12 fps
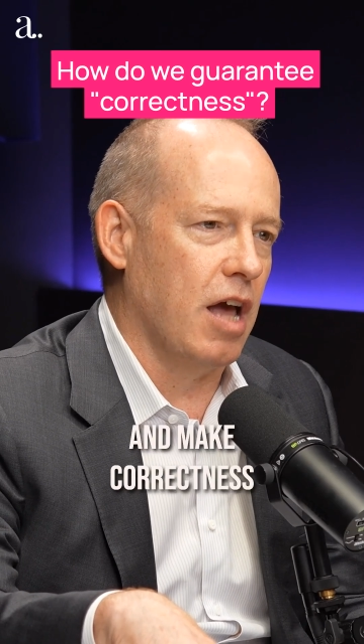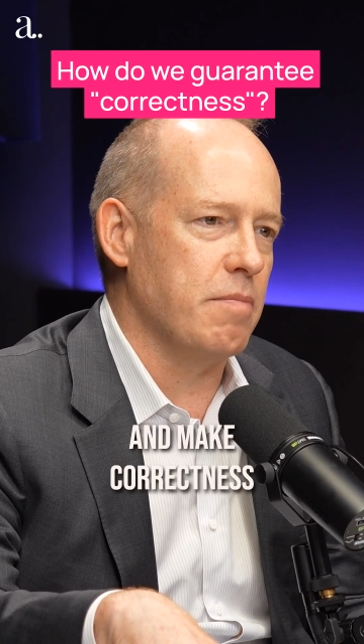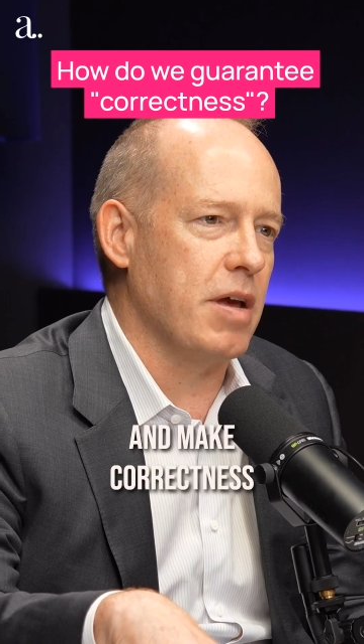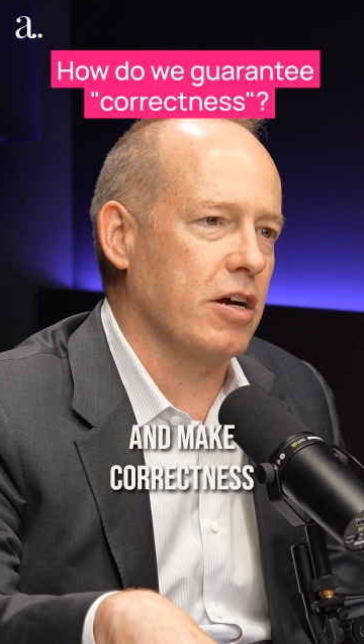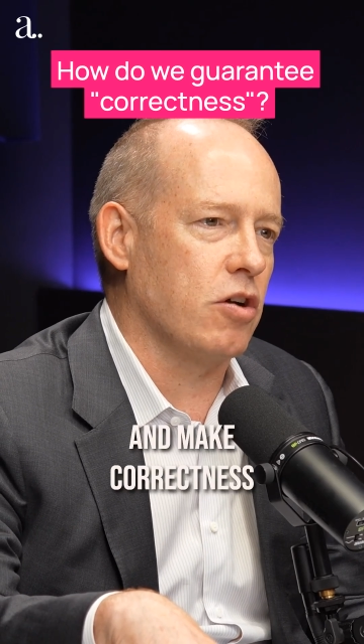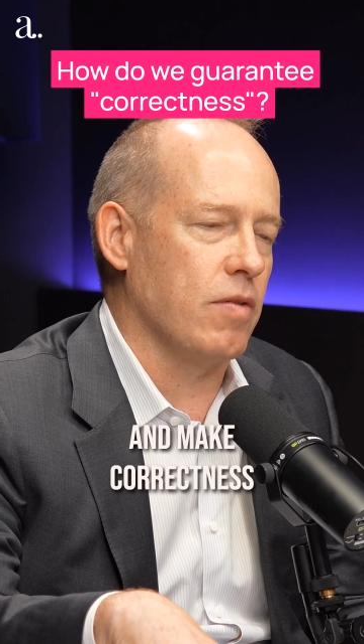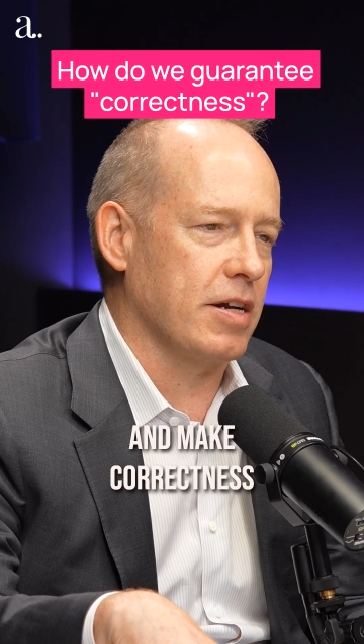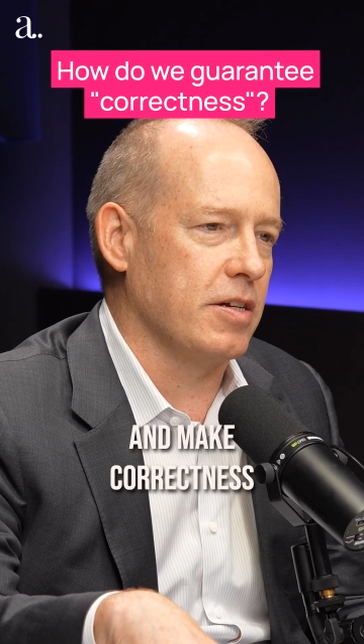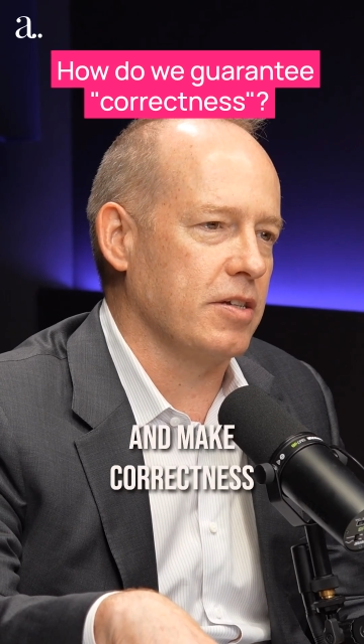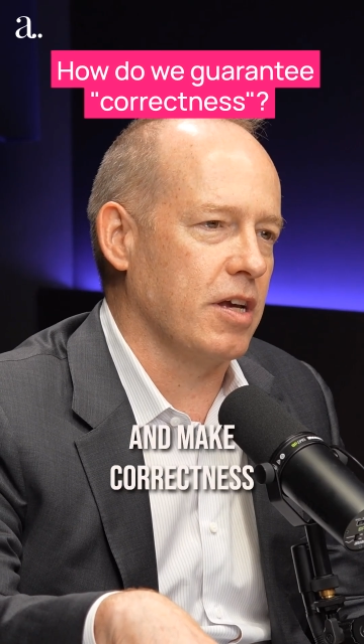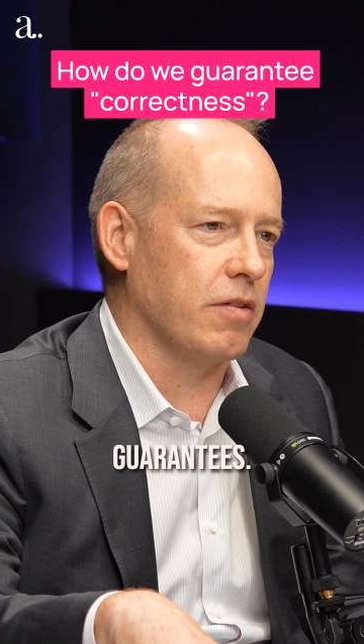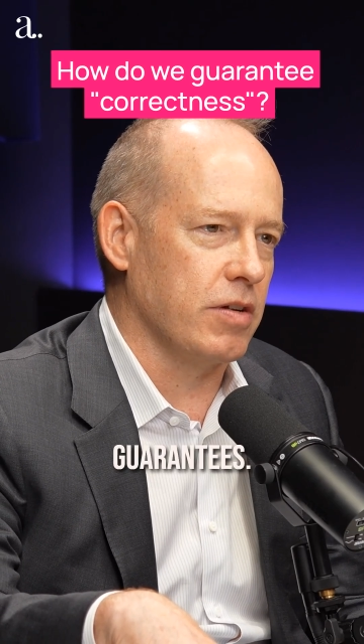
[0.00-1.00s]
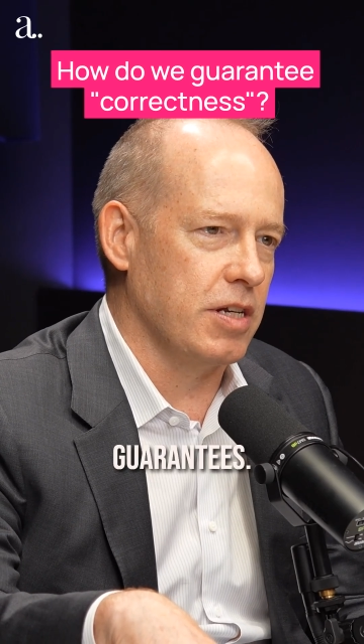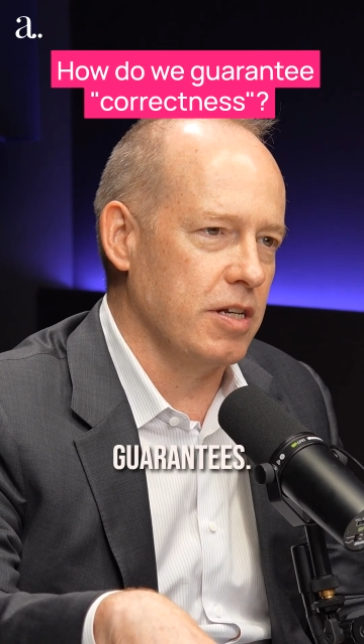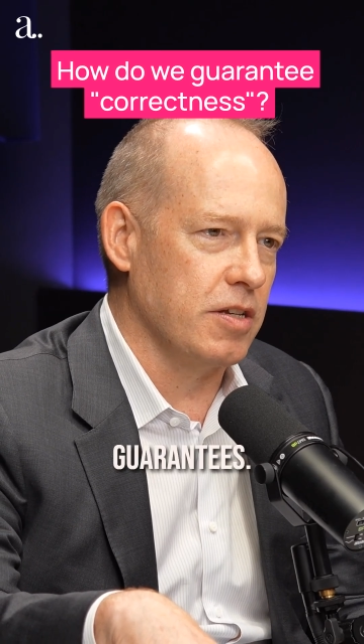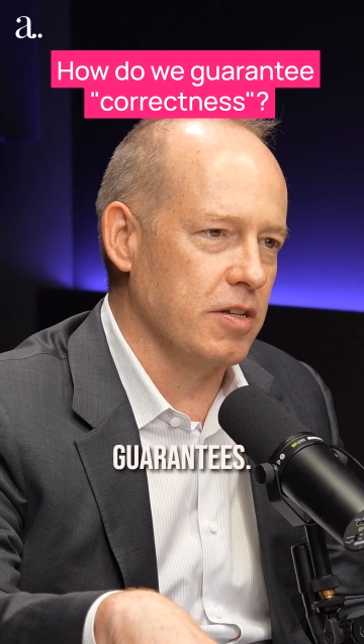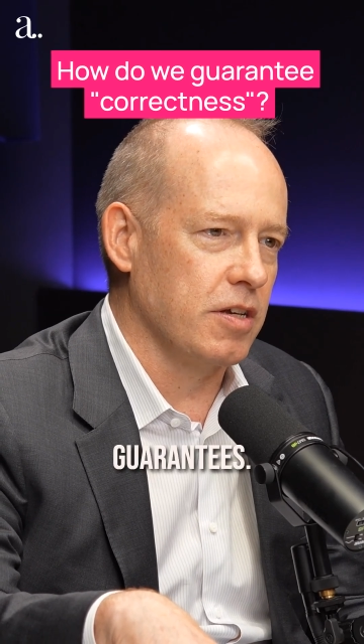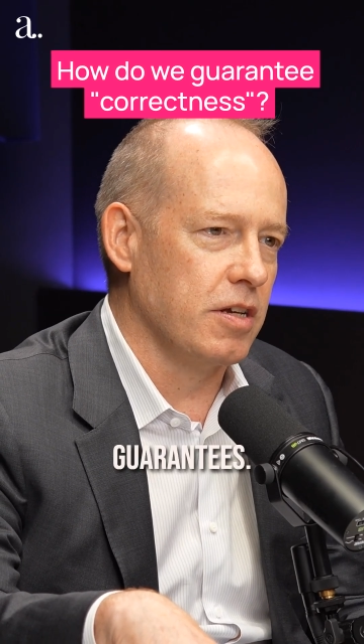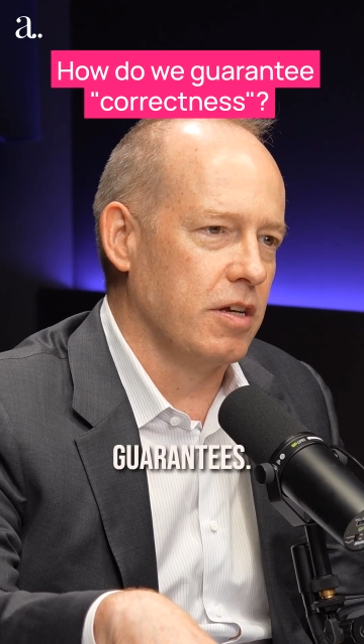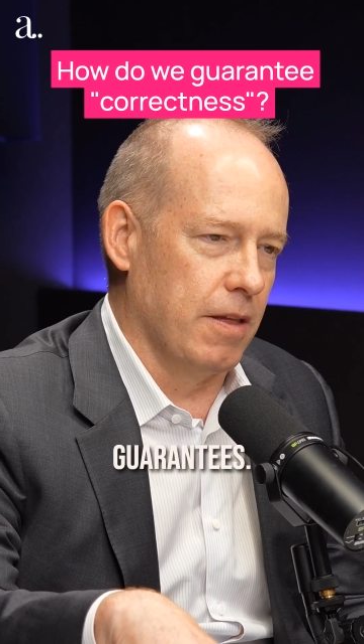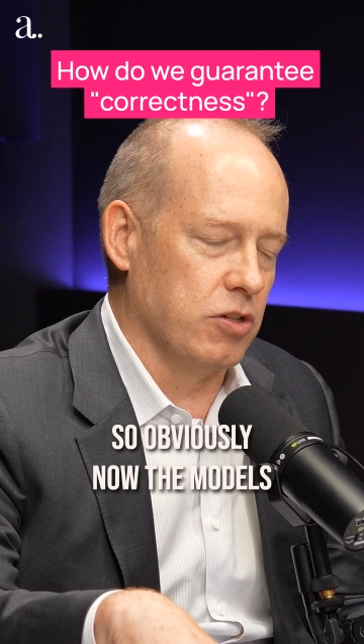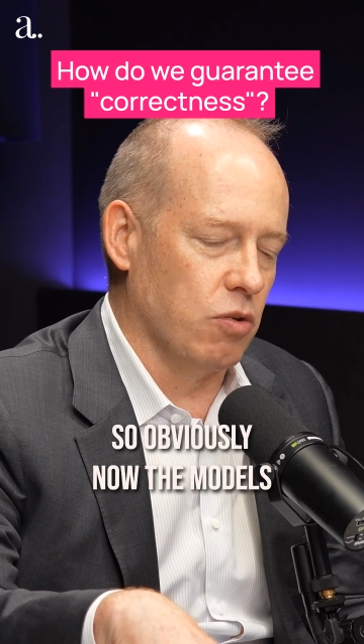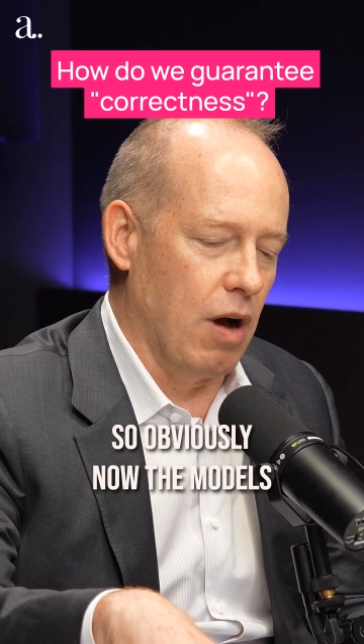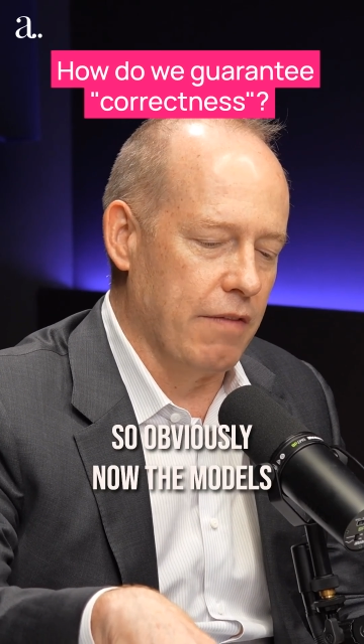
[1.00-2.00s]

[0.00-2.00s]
and make correctness guarantees. So